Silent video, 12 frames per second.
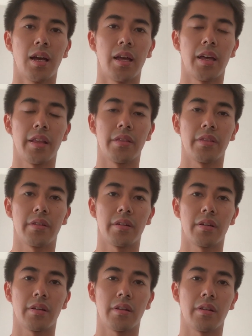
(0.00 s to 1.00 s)
and
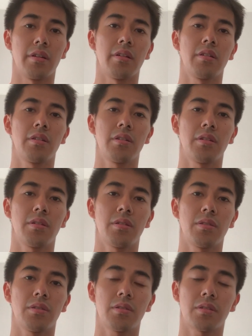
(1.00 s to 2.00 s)

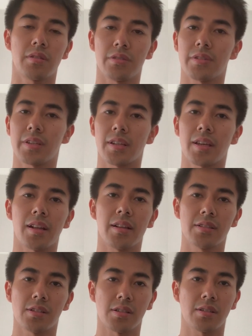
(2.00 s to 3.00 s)
or you can
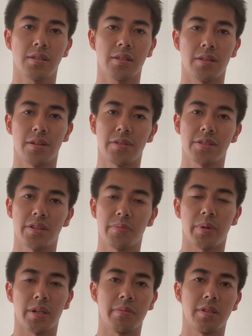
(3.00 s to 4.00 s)
get just the resident
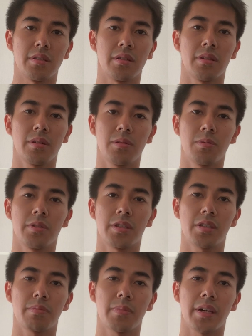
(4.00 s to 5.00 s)
permanent,
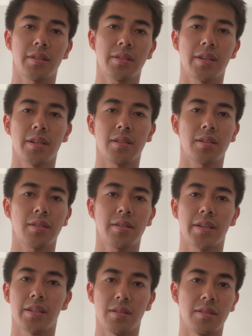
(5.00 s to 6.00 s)
which might take
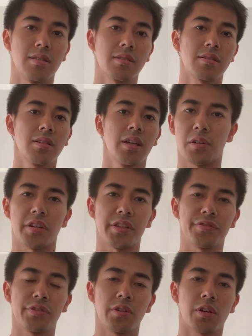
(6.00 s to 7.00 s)
10 years. Or
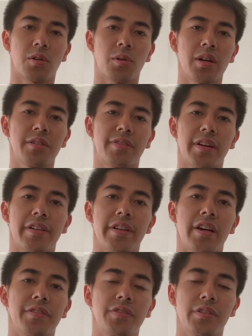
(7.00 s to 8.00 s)
if you're qualified
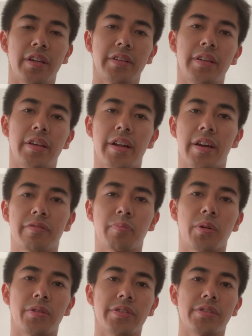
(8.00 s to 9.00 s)
enough to get enough
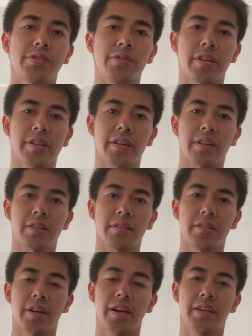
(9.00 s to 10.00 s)
points, you can get
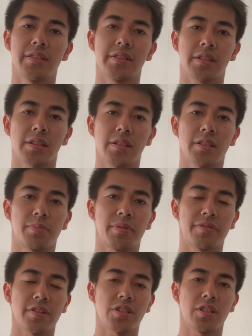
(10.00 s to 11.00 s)
the highly skilled
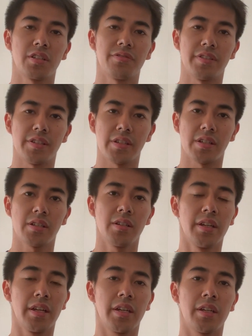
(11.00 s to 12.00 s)
professional visa,
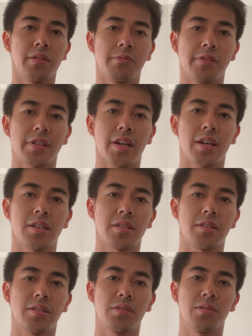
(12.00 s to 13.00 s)
which
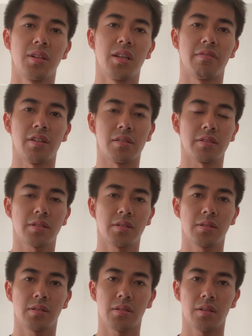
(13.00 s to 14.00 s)
has 2
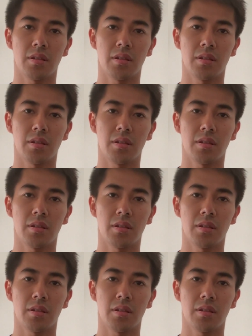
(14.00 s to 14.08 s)
levels,